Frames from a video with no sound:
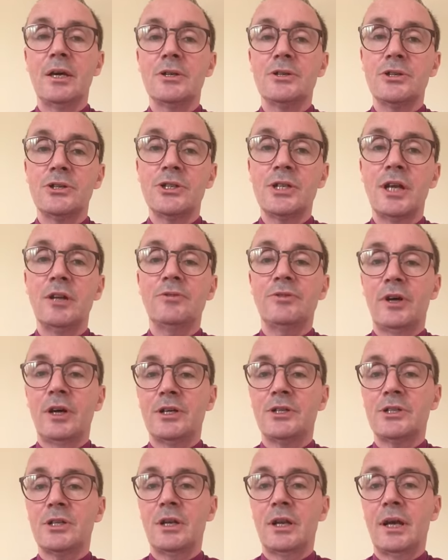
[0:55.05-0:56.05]
to
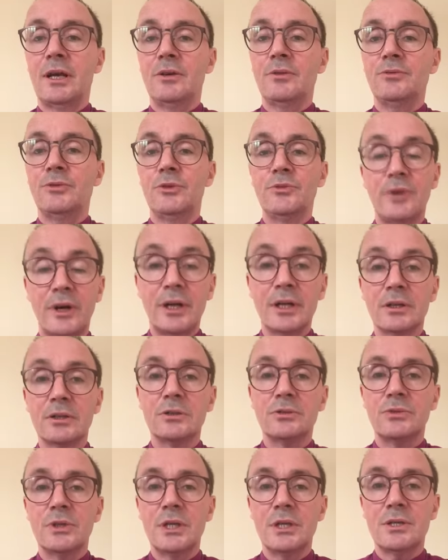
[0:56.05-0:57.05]
self-isolate for very
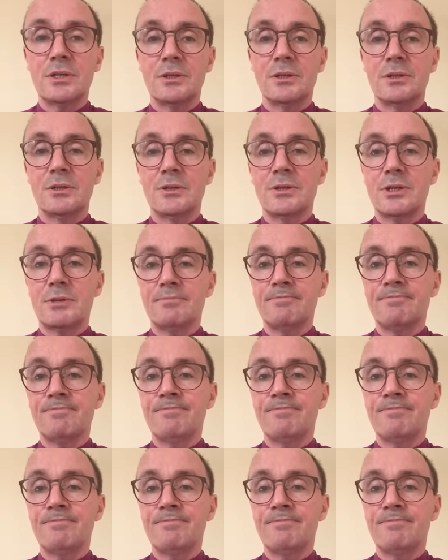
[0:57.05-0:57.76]
good reasons.